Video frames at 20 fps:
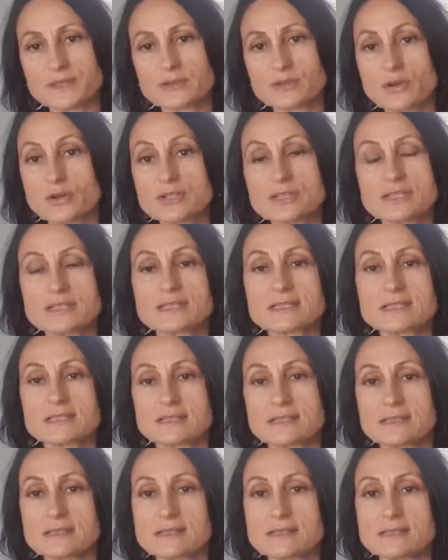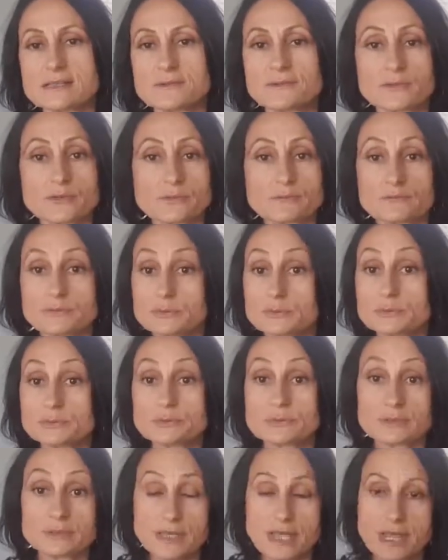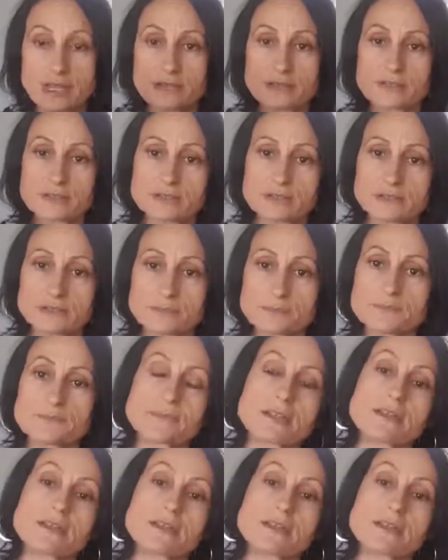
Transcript: toxins from food, air,